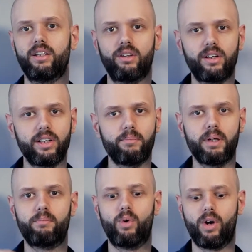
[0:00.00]
You learn a
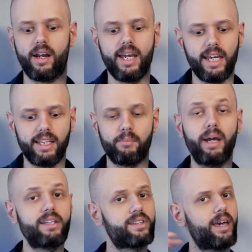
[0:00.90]
bit more. In the
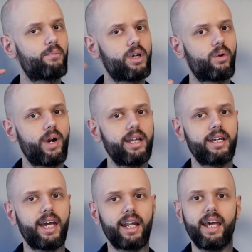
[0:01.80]
base game, we already
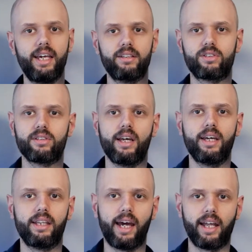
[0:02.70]
get hints
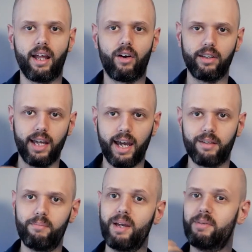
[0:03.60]
that our dad
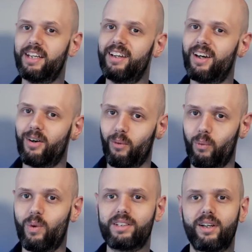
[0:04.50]
maybe
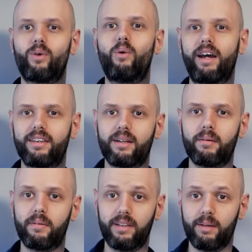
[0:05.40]
wasn't quite
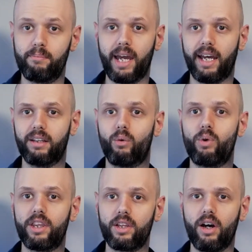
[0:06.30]
the, the man we
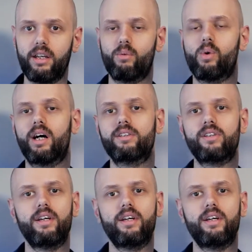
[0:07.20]
thought he was.